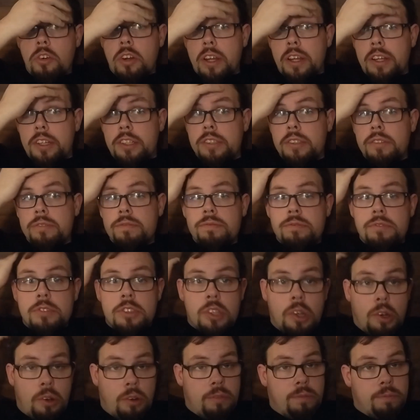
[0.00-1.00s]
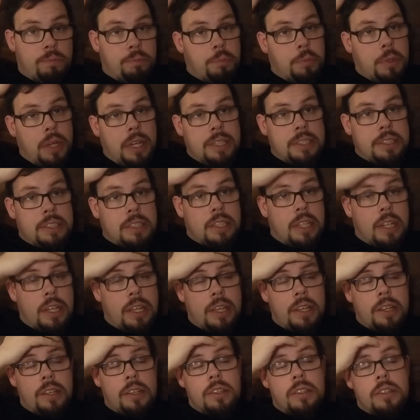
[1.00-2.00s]
Right. So
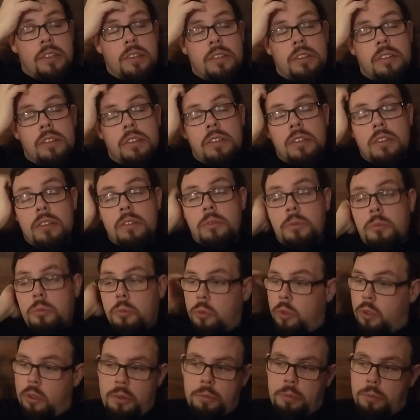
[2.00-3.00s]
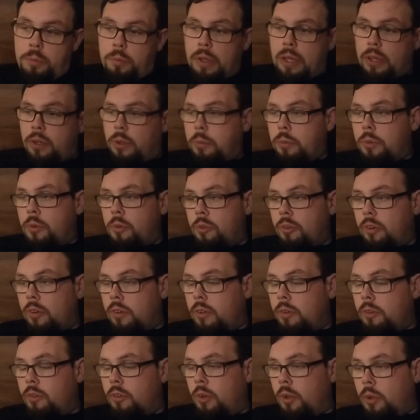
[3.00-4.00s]
basically. We're back up the
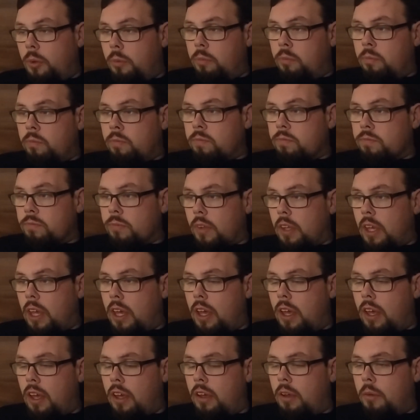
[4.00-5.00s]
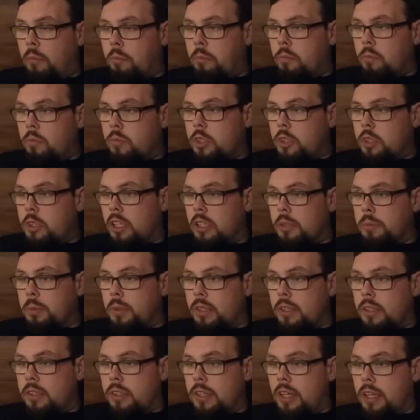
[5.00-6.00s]
room. Sarah's
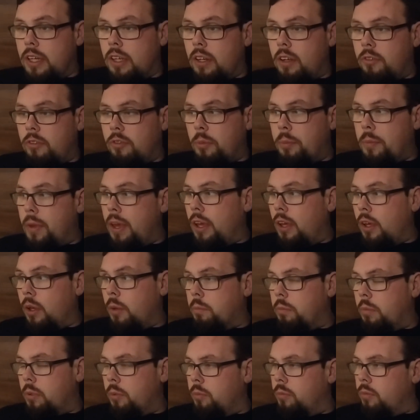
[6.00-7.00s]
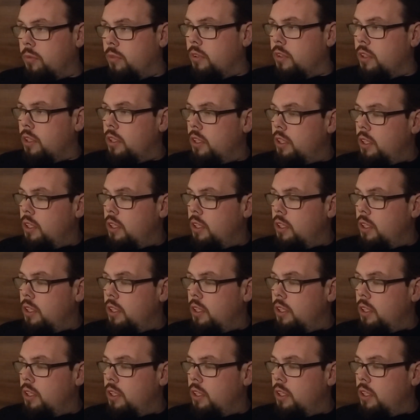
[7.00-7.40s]
been taking off the makeup and.